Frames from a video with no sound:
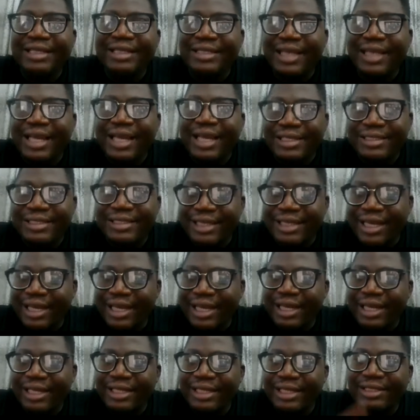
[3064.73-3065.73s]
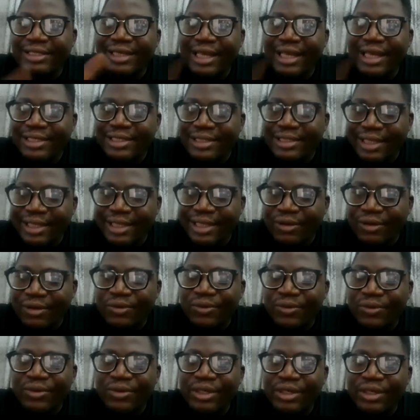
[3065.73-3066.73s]
3rd year, the 3rd
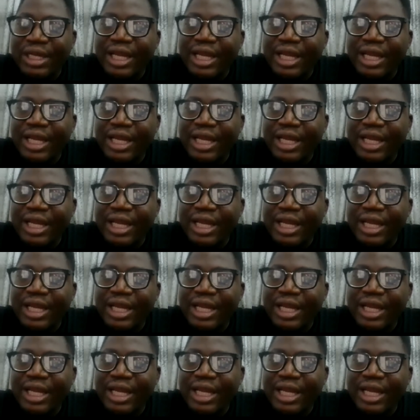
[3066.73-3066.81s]
circle,